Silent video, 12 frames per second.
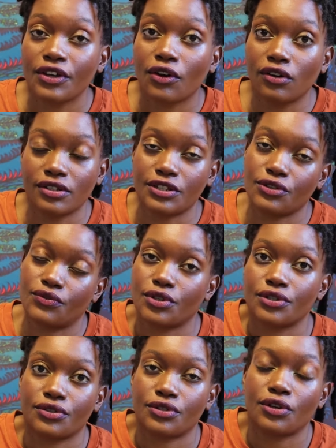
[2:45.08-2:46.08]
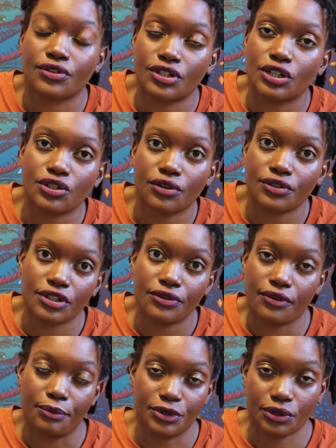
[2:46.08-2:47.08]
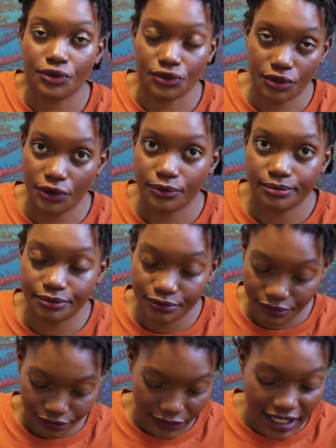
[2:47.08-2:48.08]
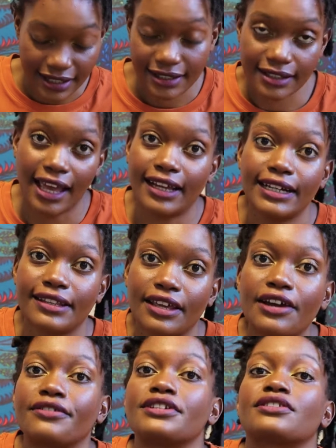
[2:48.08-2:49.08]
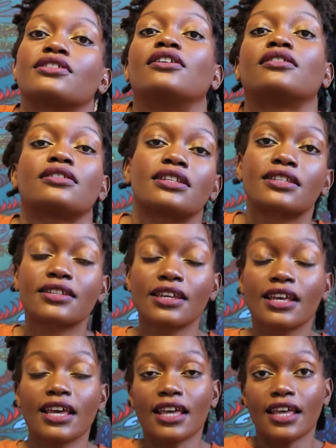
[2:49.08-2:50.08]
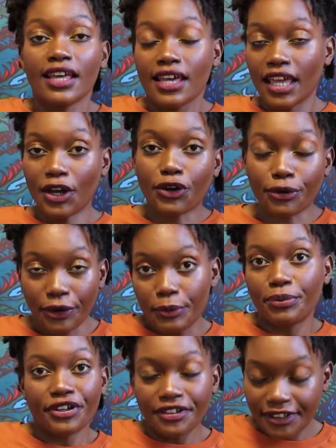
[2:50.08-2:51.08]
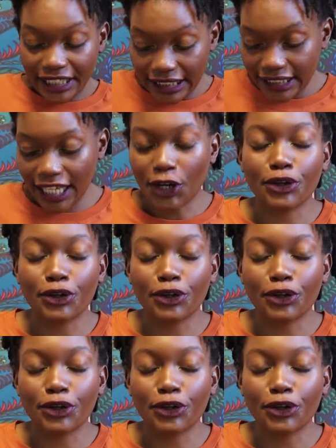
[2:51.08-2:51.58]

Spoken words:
causes of toxic shock syndrome, is because your inside there is not equilibrium.